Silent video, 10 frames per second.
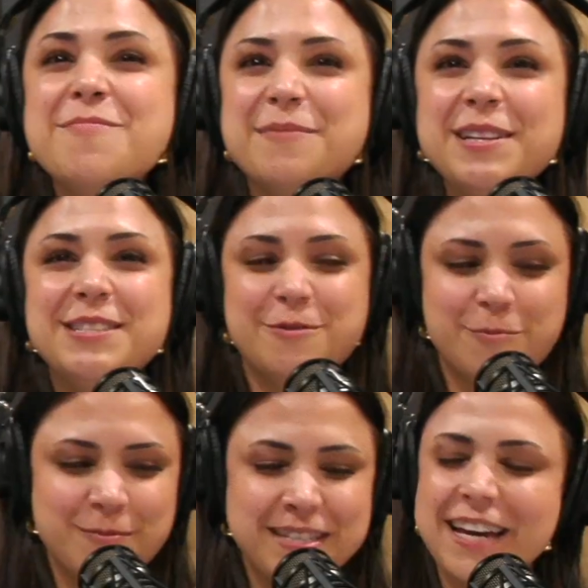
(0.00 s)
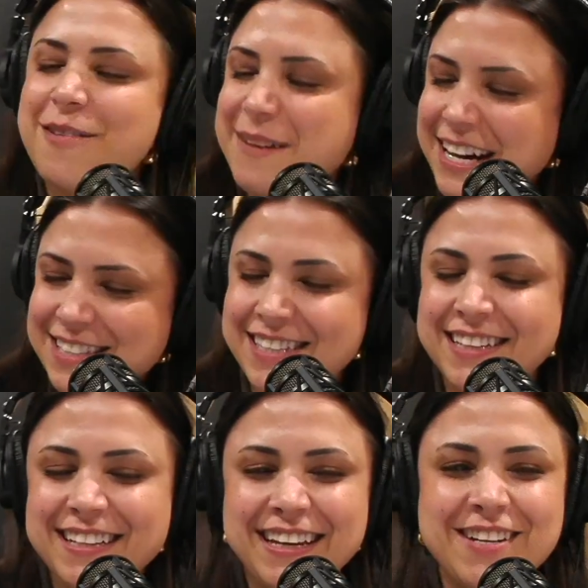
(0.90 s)
But to take it back to
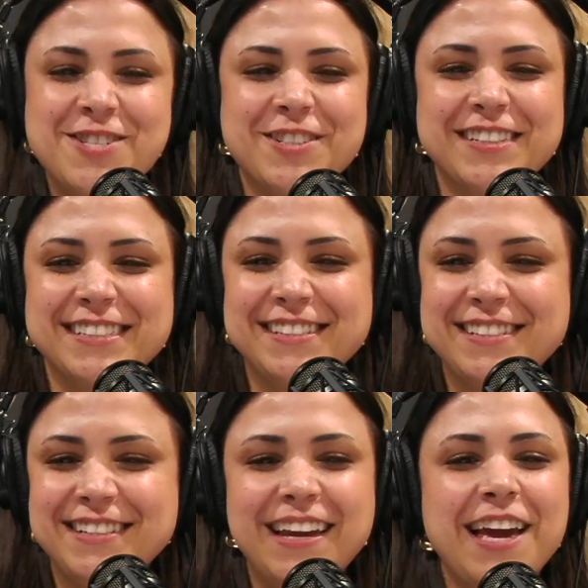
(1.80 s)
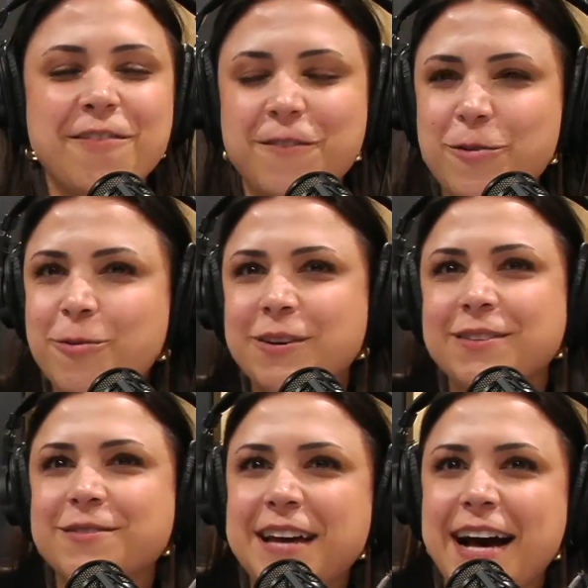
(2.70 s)
insurance, if you were
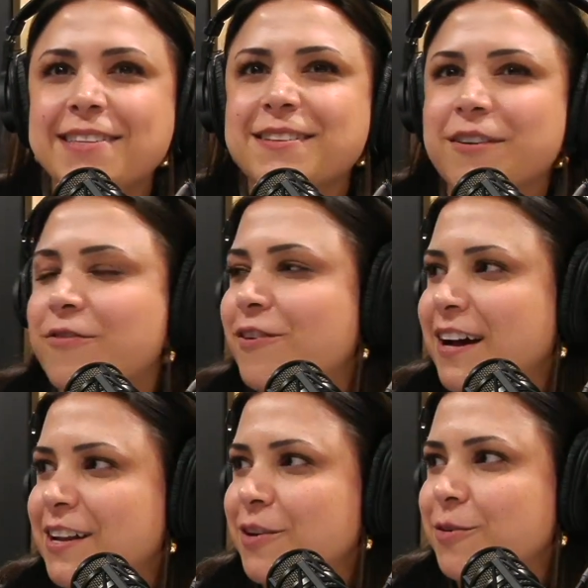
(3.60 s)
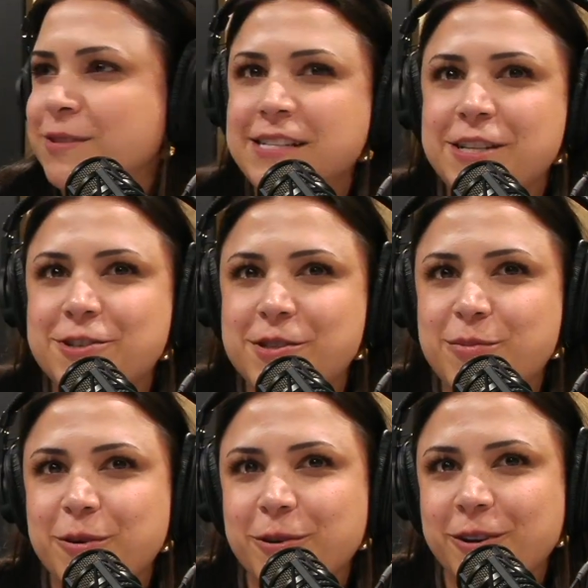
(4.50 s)
to ask a friend who's an insurance
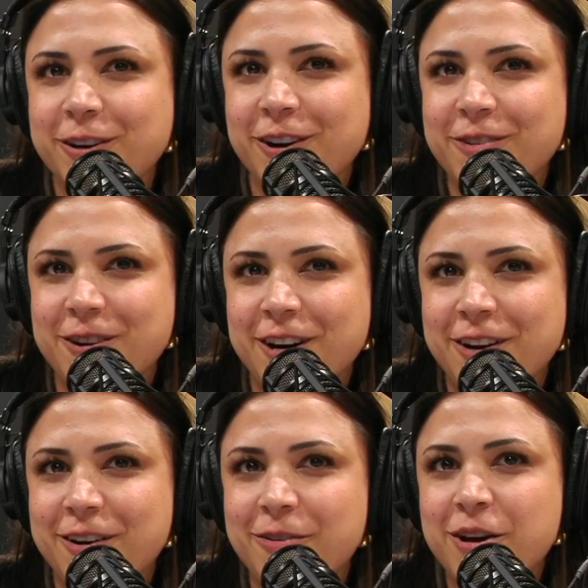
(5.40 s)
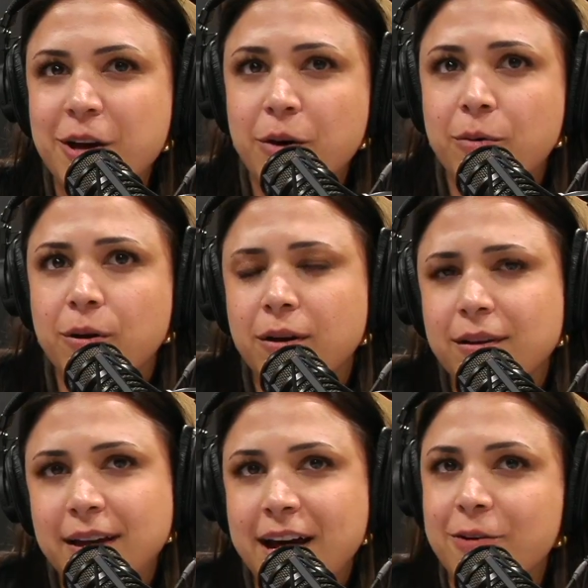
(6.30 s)
broker in Colorado, well,
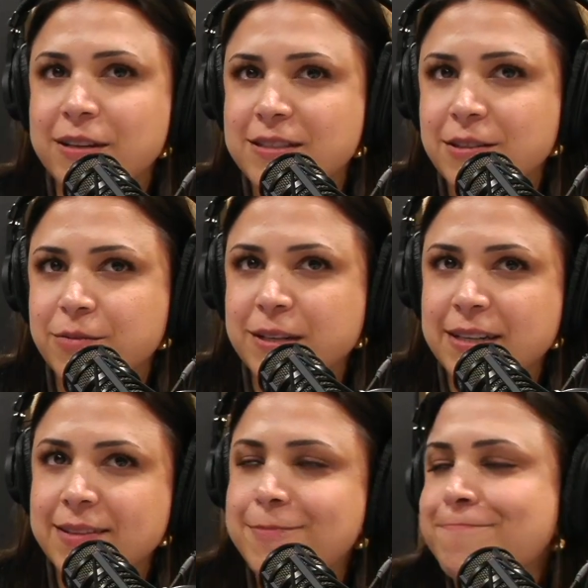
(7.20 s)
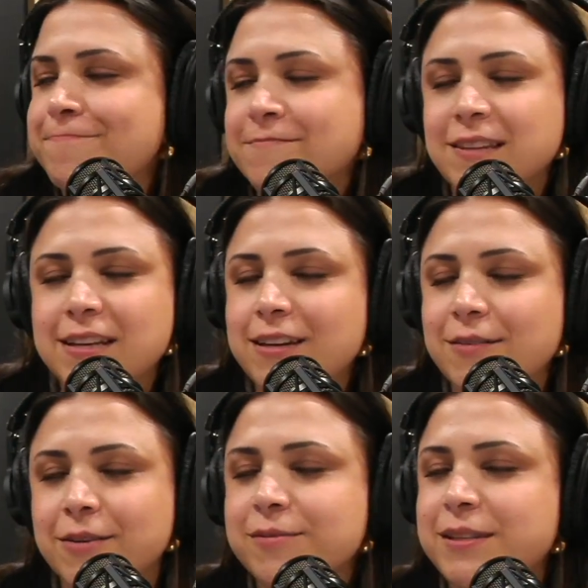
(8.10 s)
how do I deal with, I don't
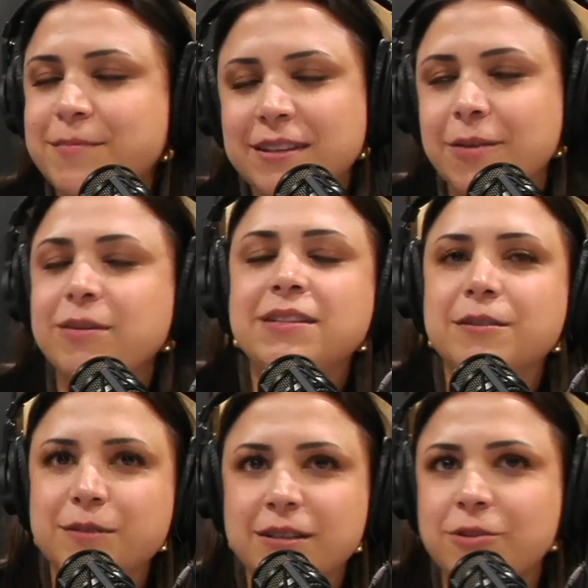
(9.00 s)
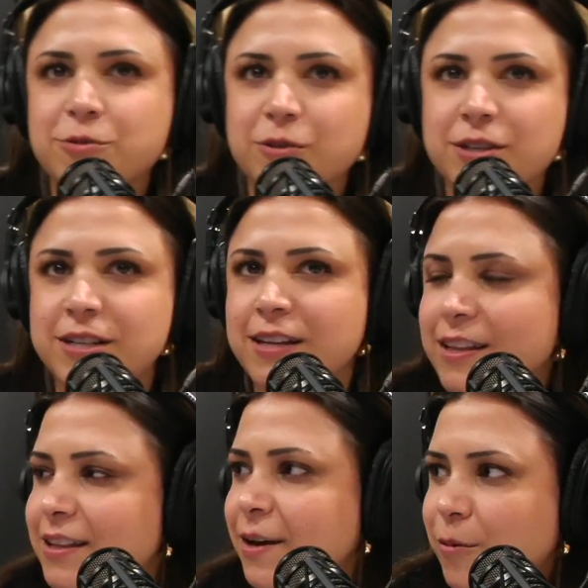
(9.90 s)
know, something that we deal with in Georgia
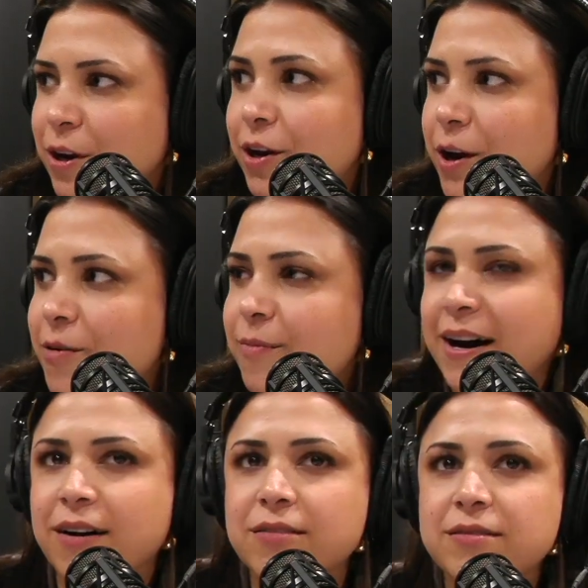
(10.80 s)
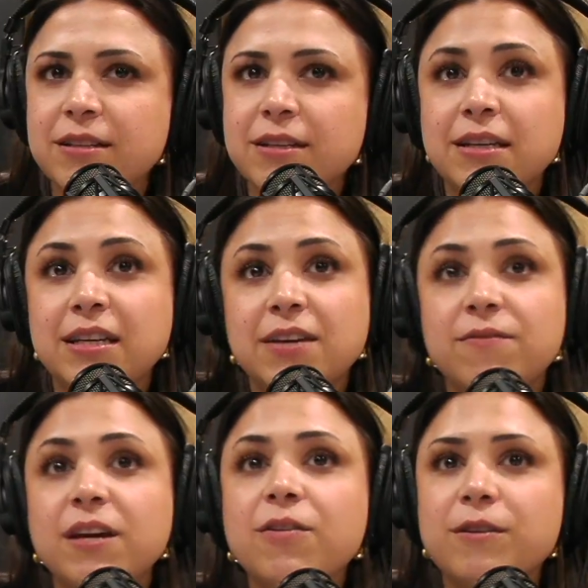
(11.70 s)
that they wouldn't know about? If
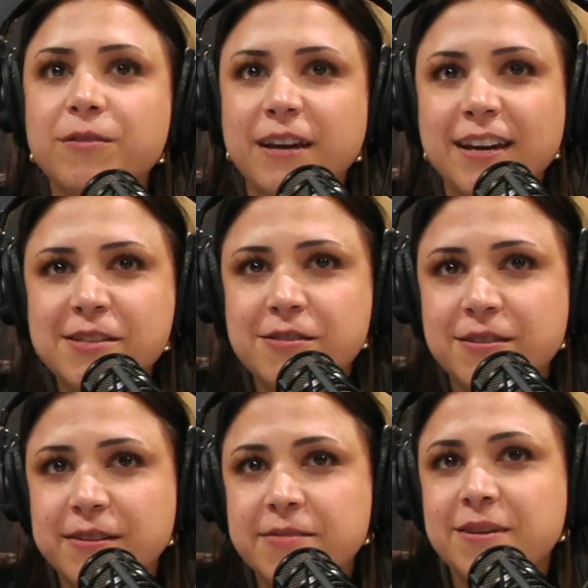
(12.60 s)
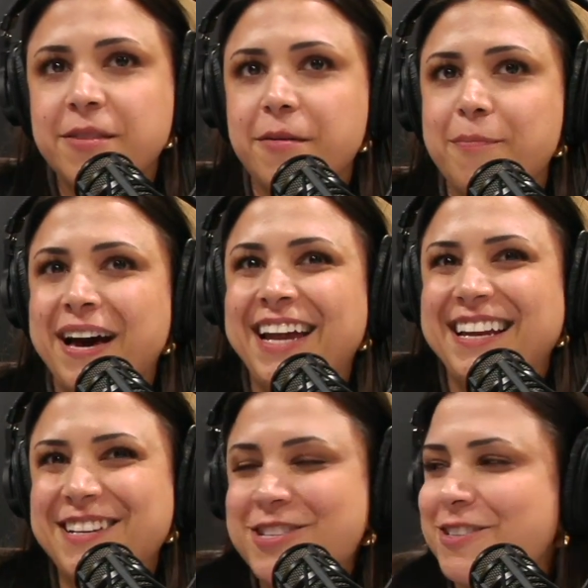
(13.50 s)
they don't know the answer, it doesn't mean they're a bad
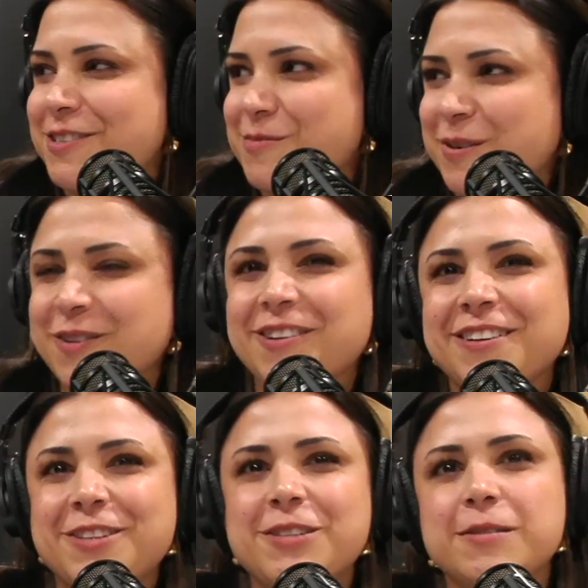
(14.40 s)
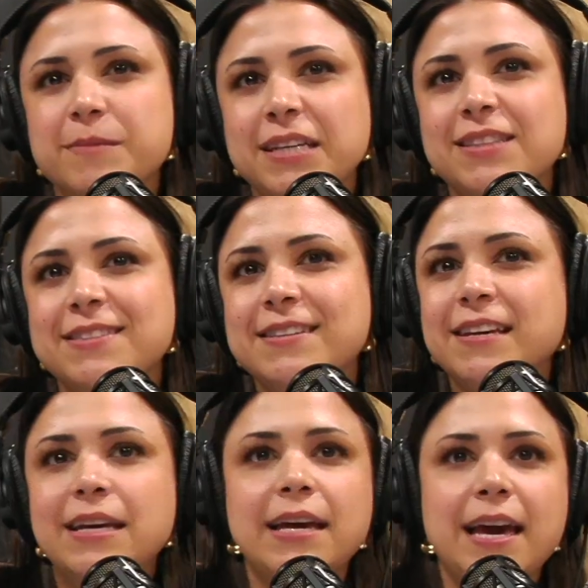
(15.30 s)
insurance broker. It just means,
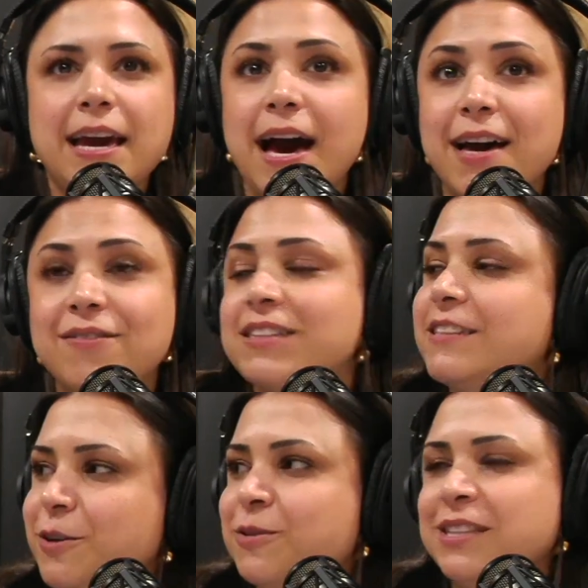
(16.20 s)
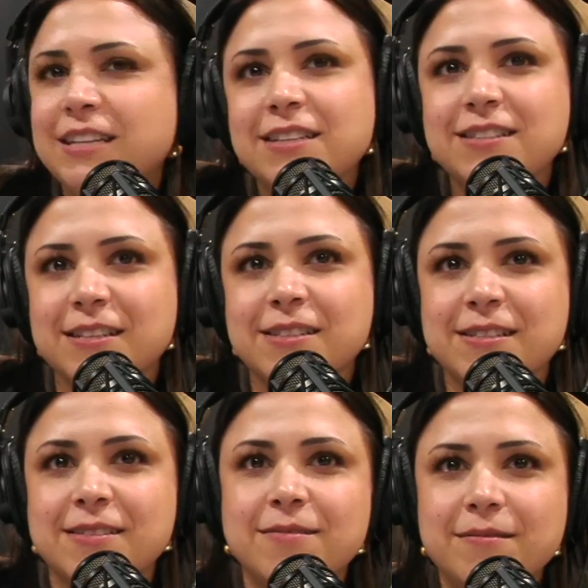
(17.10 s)
hey, I haven't dealt with this. This
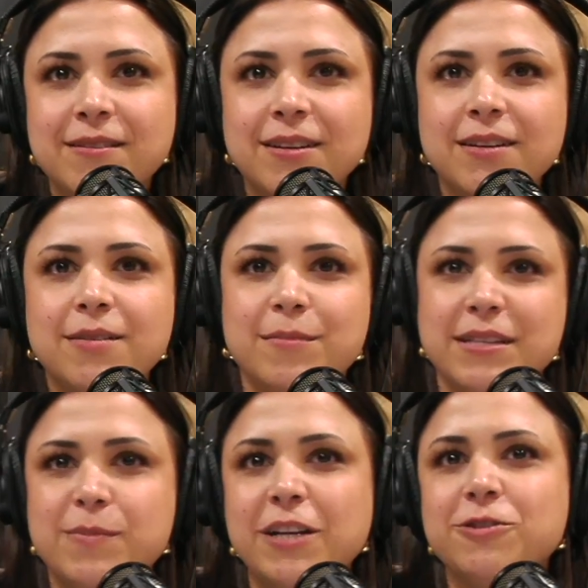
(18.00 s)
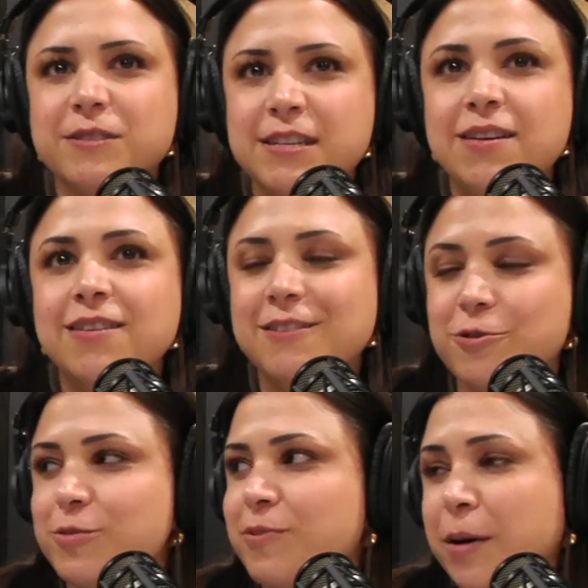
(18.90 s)
isn't my specialty. You should
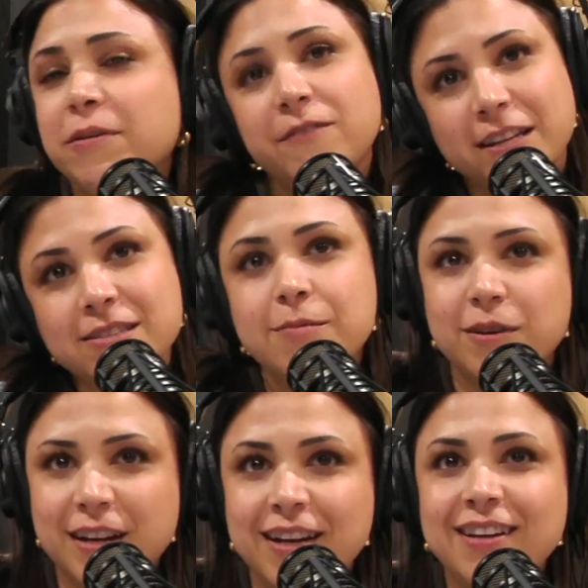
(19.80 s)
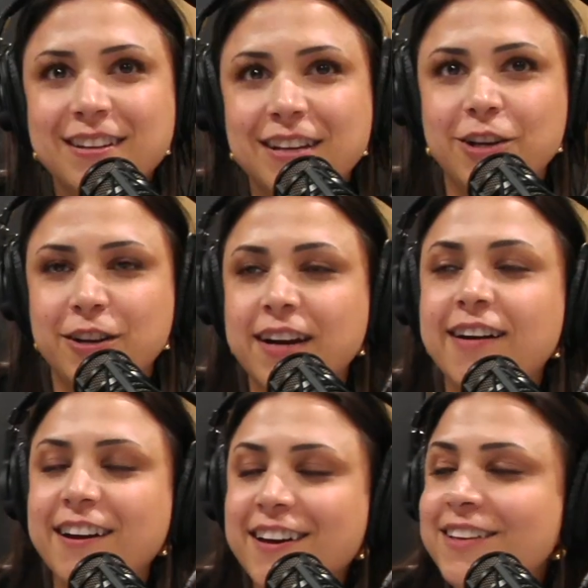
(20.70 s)
probably find somebody in your
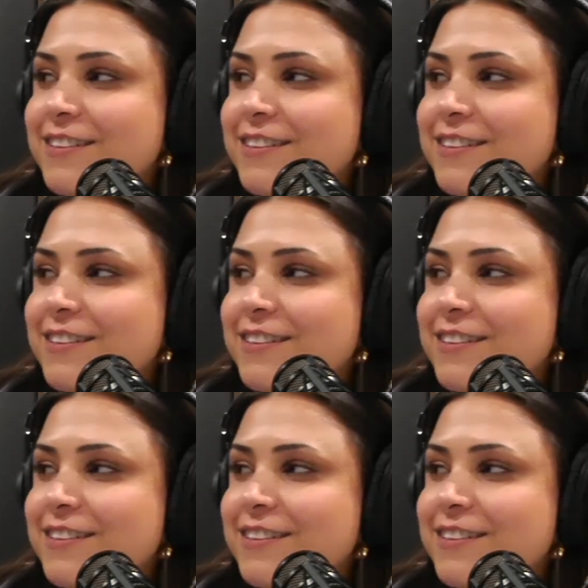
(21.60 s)
area.